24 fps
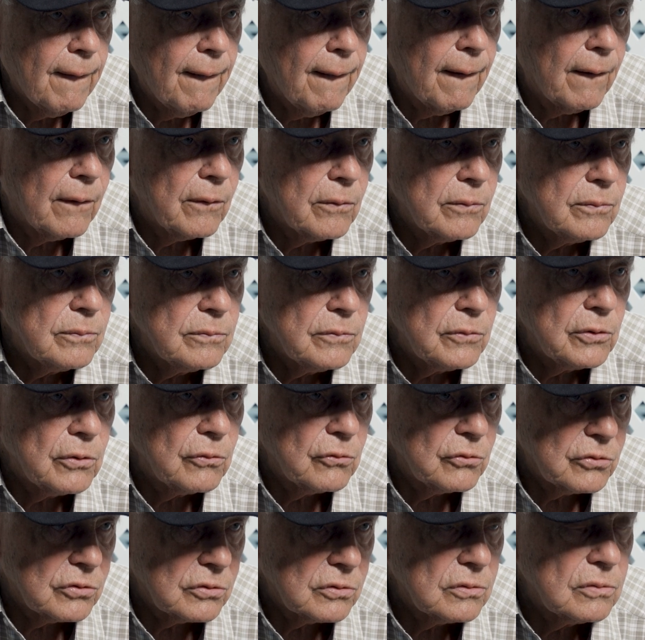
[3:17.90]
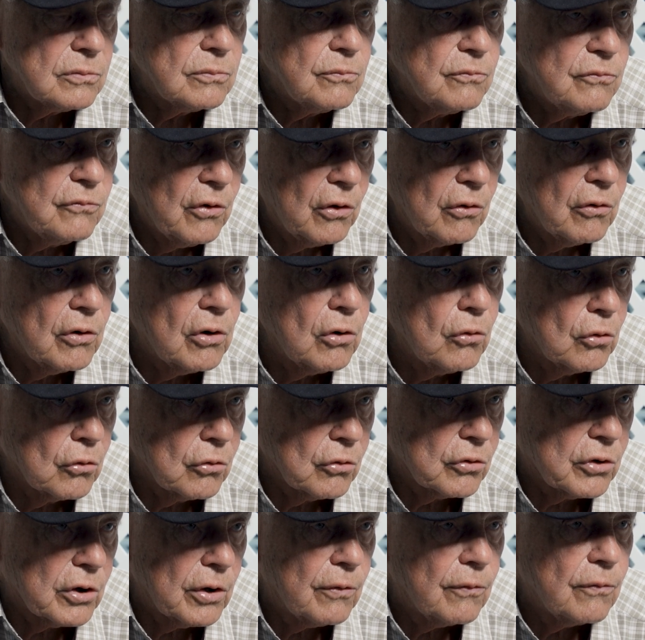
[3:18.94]
Yeah. Very
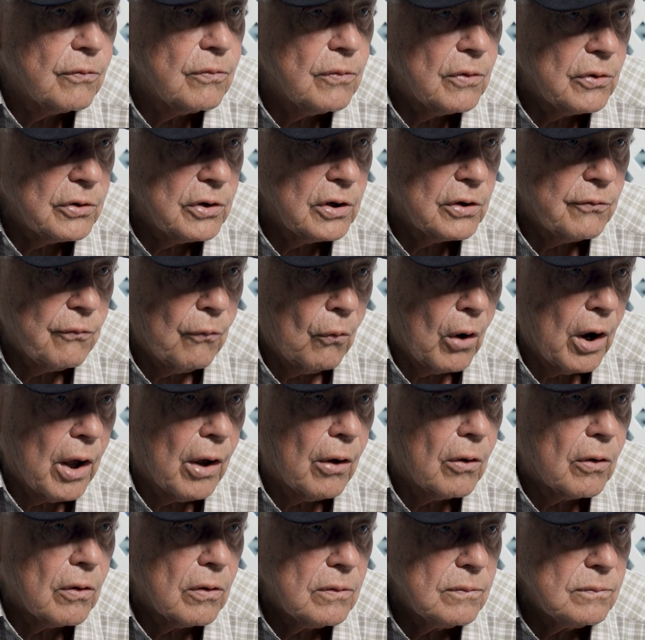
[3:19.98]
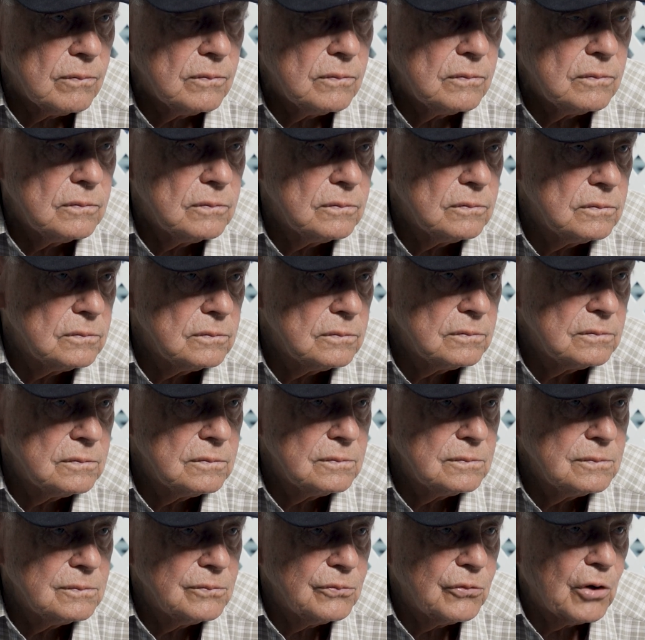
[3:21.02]
lucrative. Did well.
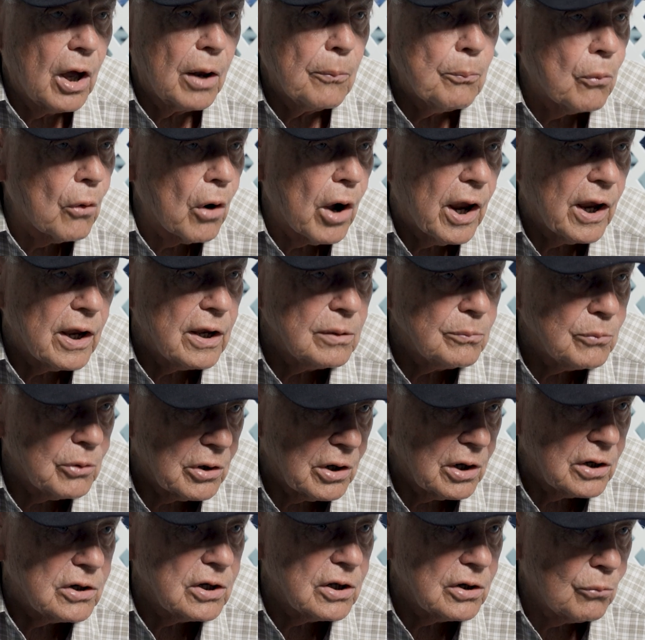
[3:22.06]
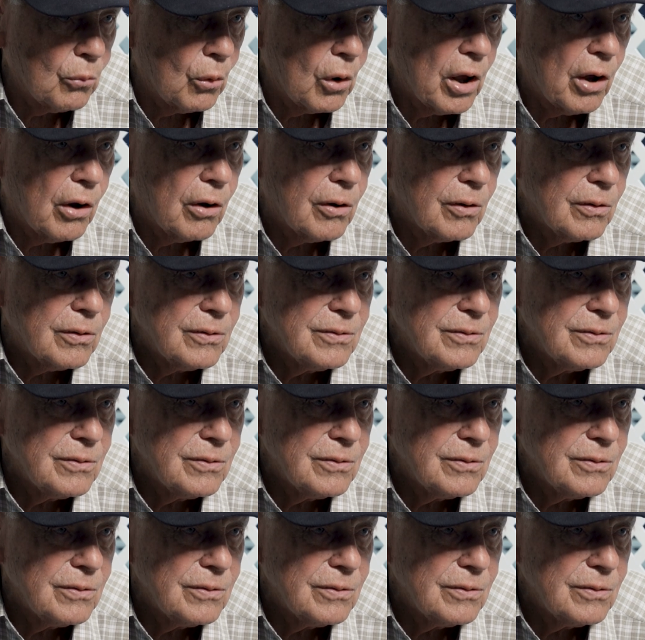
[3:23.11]
Not bragging, but I did well.